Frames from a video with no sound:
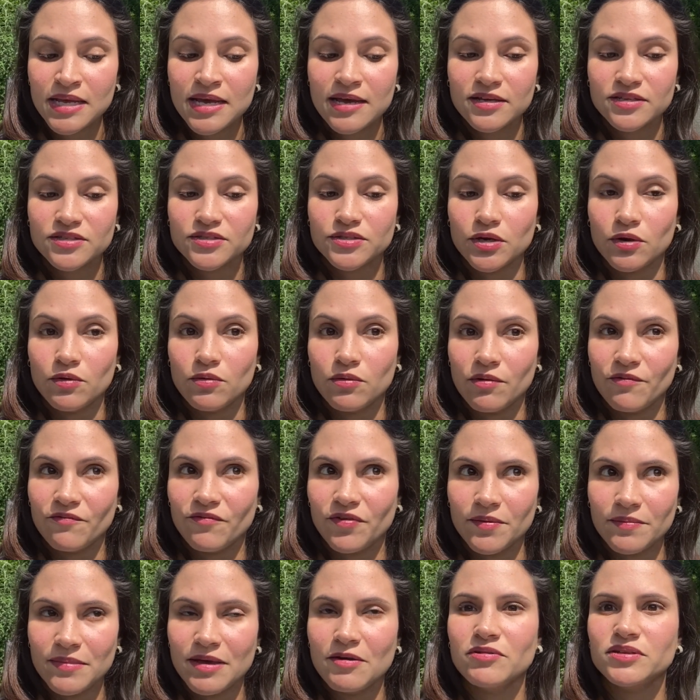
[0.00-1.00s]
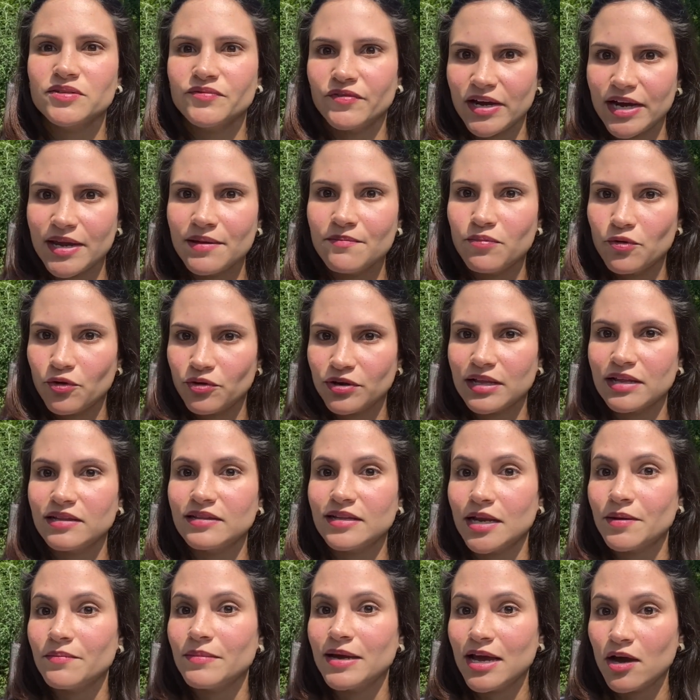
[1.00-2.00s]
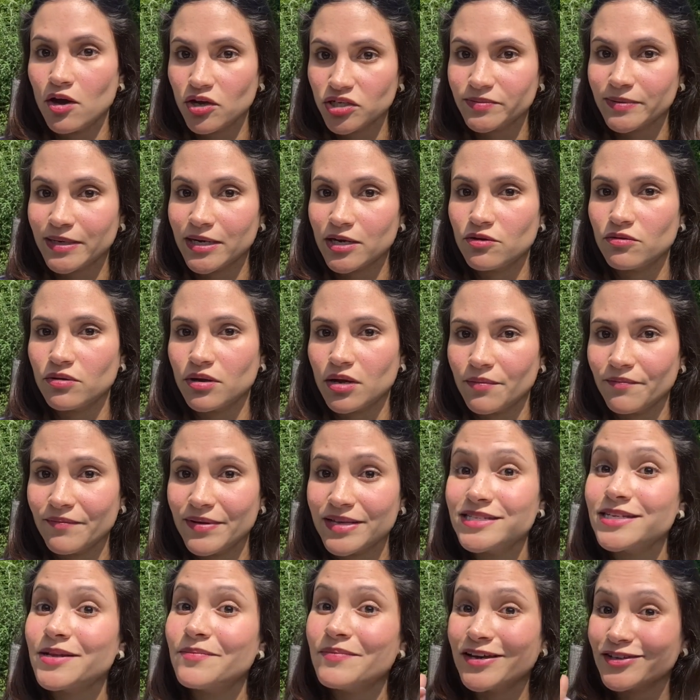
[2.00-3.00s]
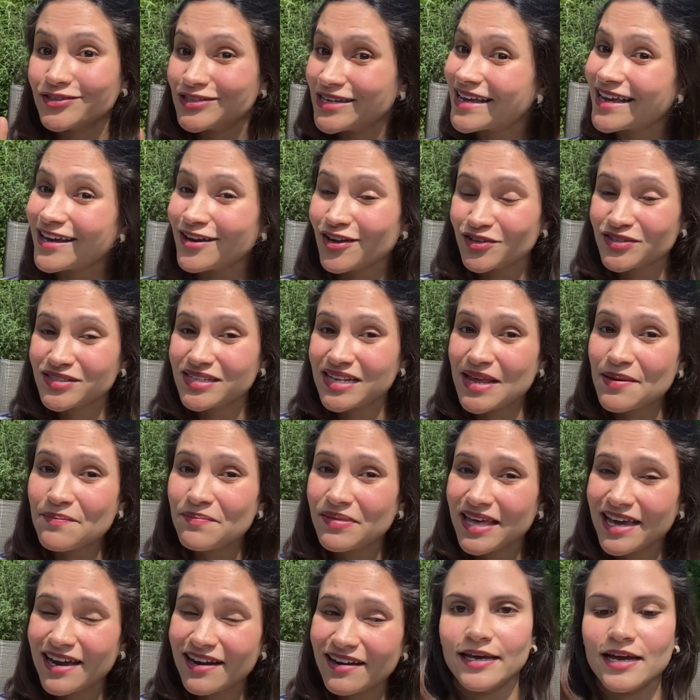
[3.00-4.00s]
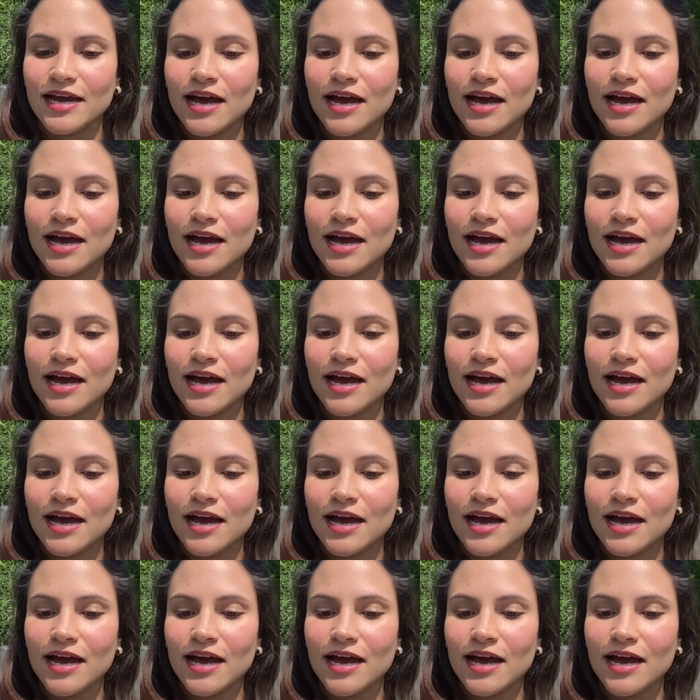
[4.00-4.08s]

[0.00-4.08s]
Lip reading: So for me, it was very important that my husband could come visit because he cannot sleep there.